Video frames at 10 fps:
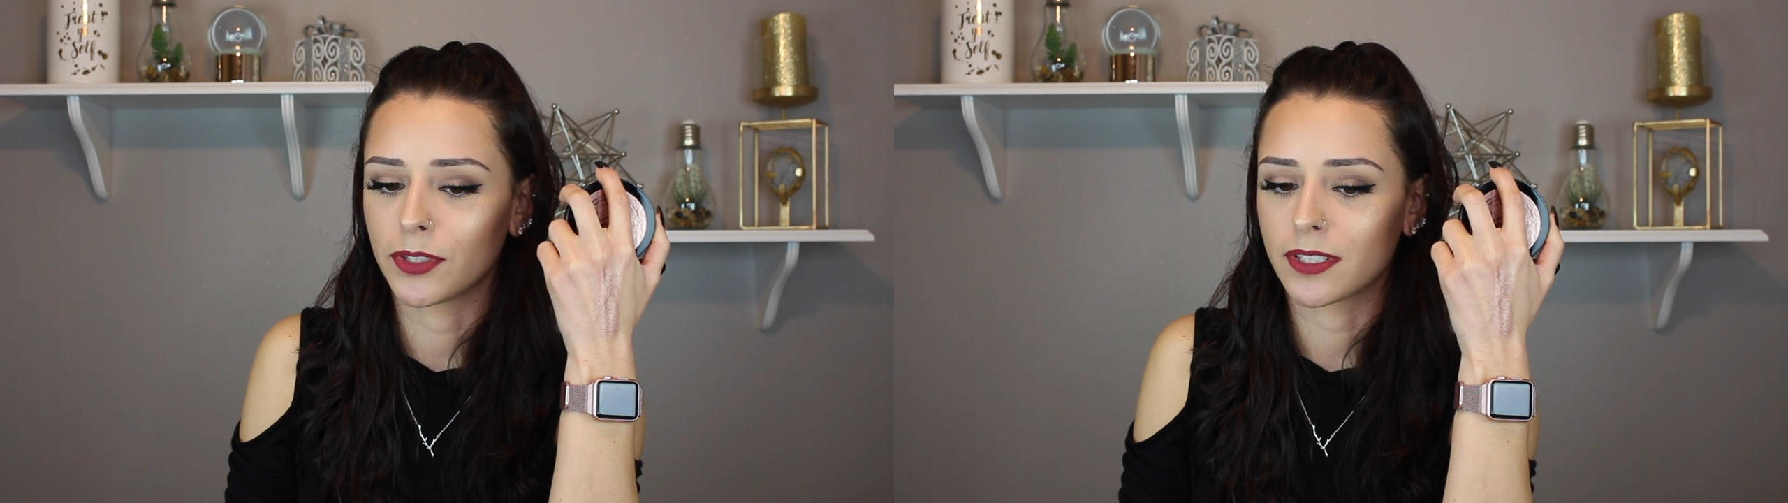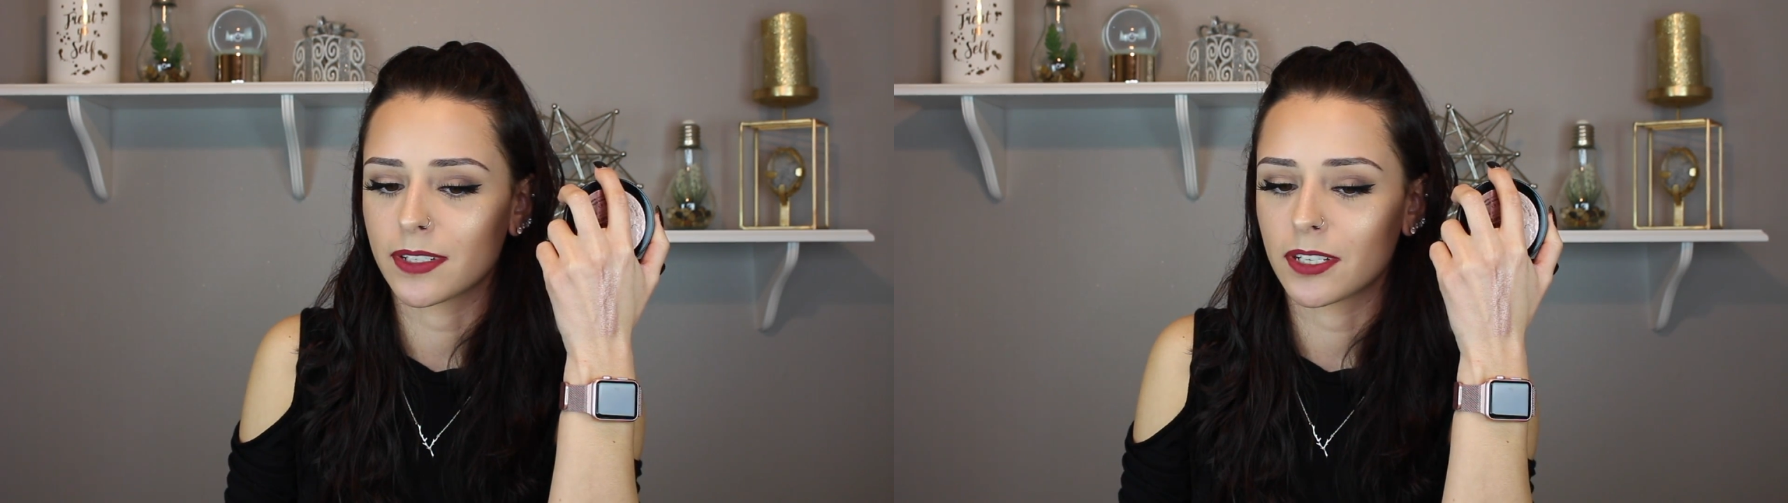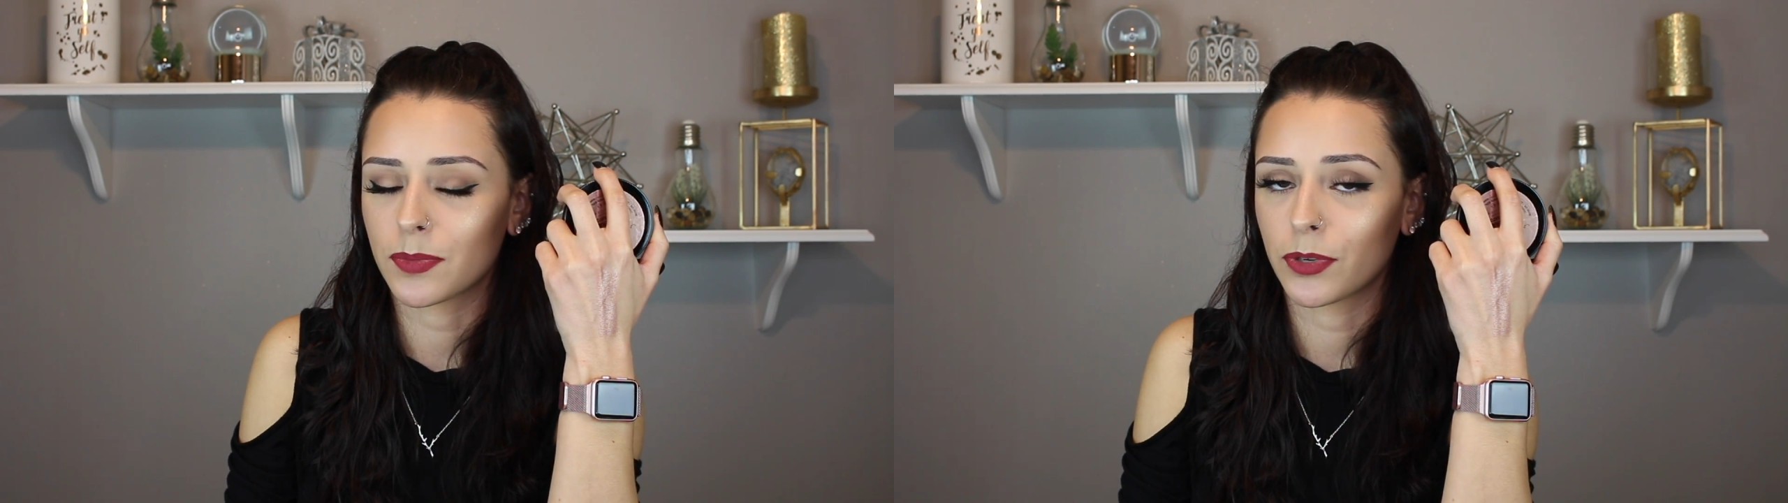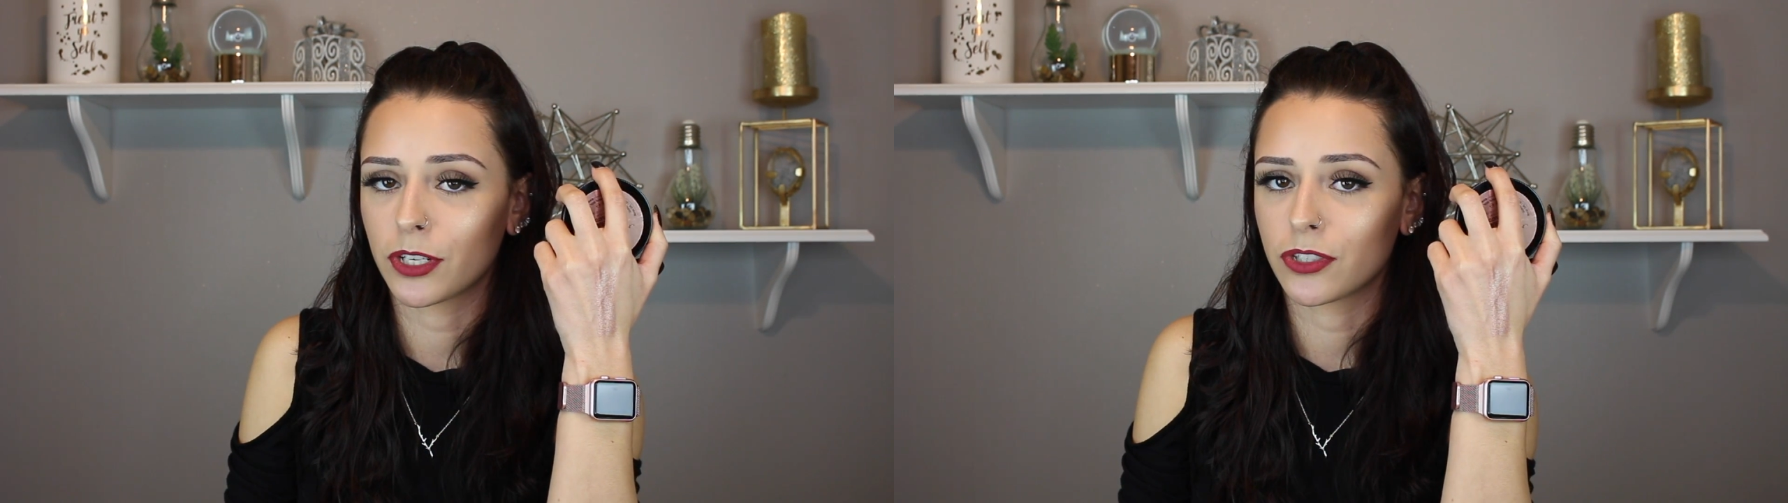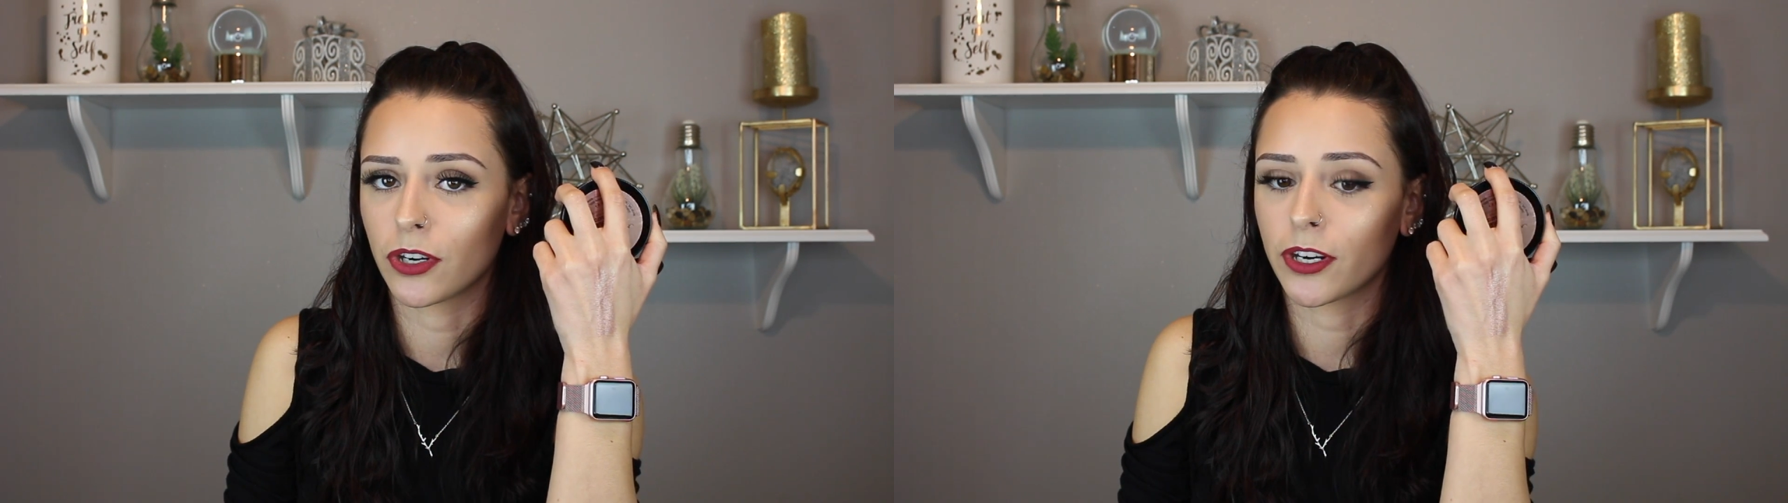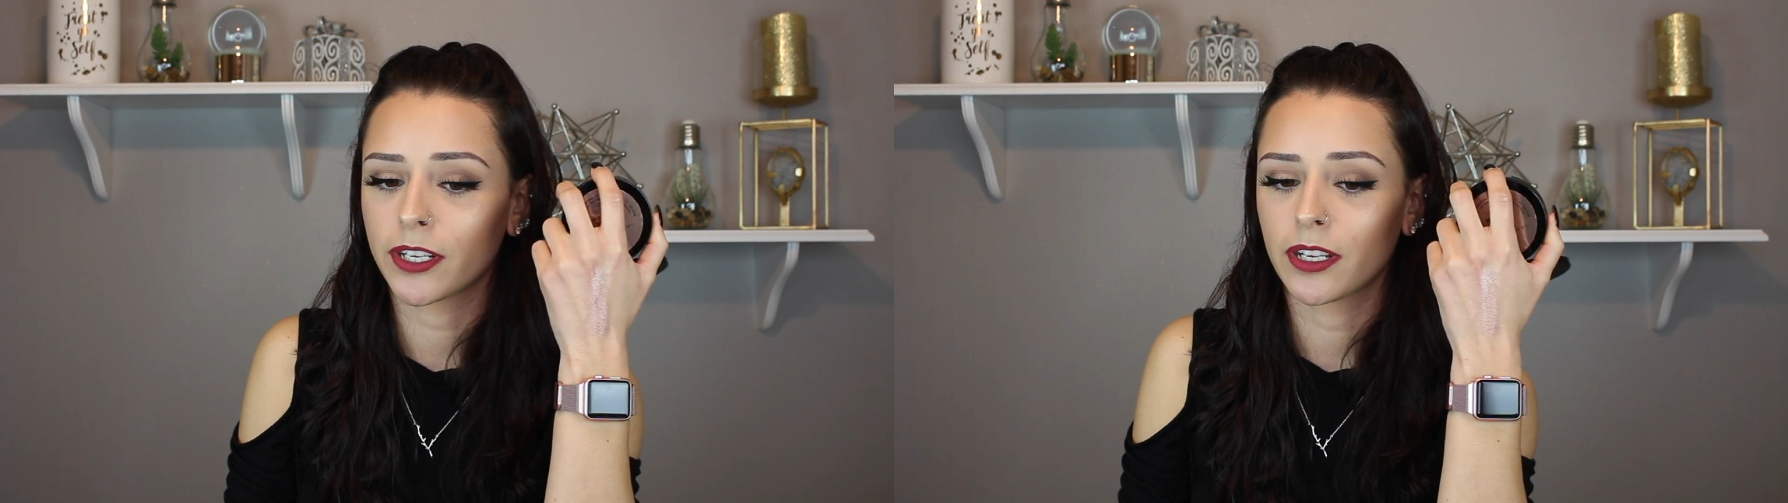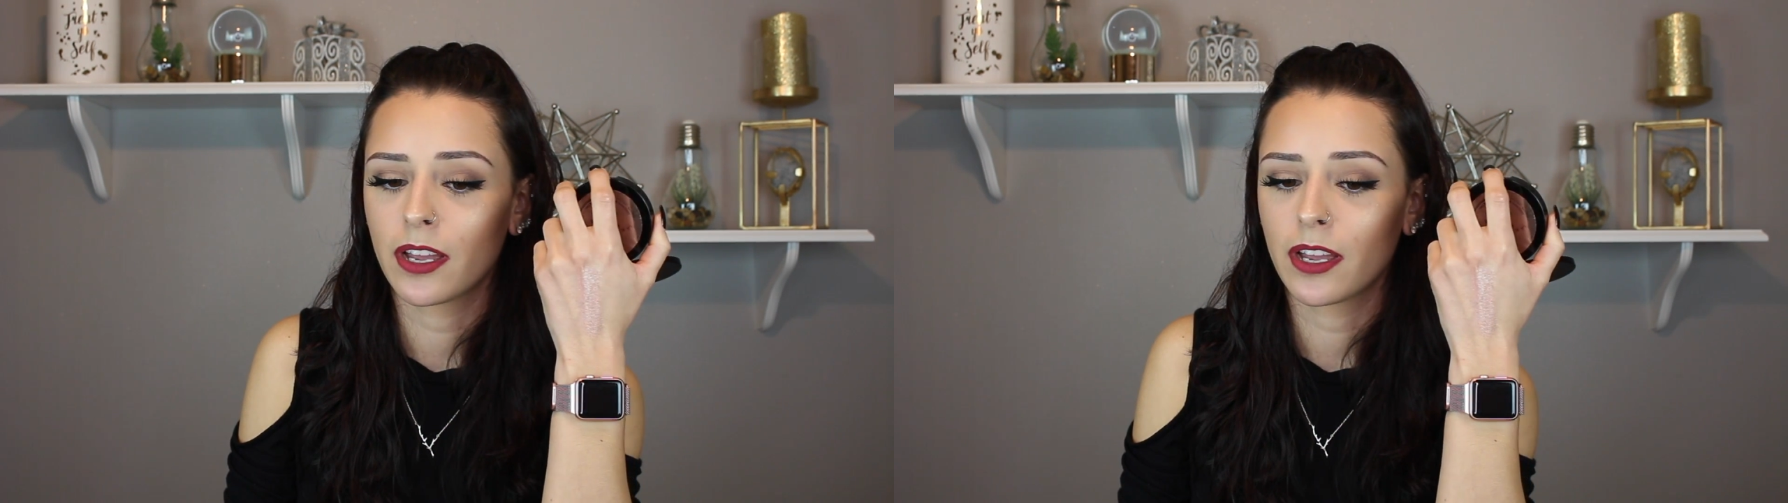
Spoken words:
can see it's pretty dark,